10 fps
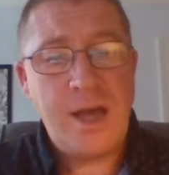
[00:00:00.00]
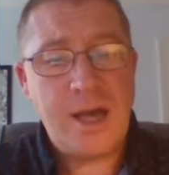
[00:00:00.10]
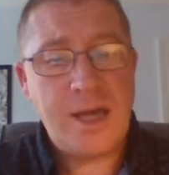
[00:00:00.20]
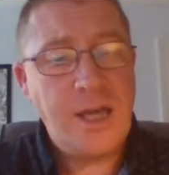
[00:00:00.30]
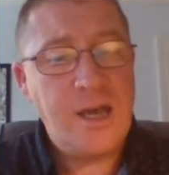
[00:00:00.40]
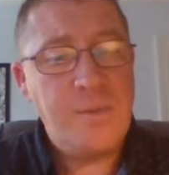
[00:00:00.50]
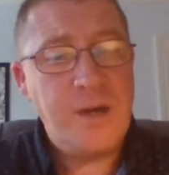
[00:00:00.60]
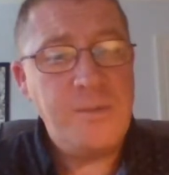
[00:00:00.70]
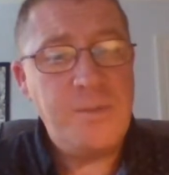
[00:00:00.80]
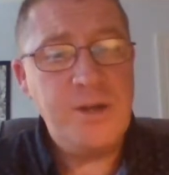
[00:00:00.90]
hacking at a
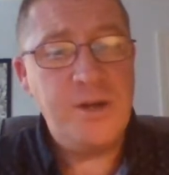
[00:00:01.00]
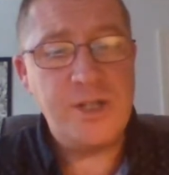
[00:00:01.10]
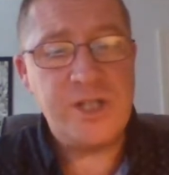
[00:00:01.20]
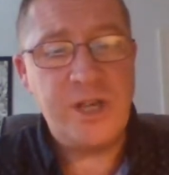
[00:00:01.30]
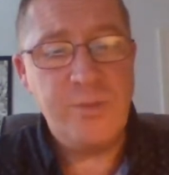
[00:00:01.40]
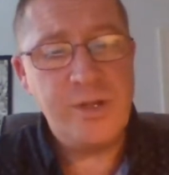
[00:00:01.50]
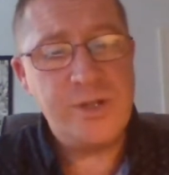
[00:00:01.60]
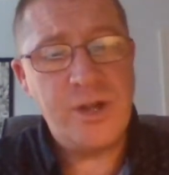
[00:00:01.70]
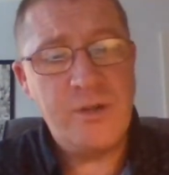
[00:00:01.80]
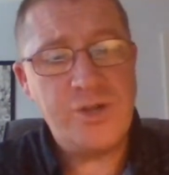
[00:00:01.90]
muddy banana skin with a
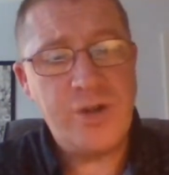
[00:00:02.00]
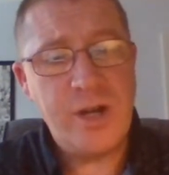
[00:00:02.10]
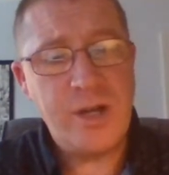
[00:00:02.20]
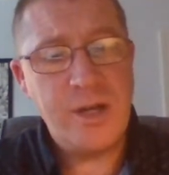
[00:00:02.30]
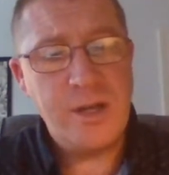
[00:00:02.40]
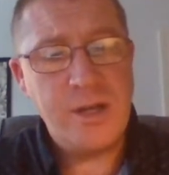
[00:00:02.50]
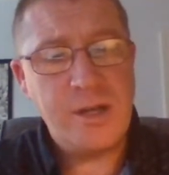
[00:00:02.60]
Toma trainer.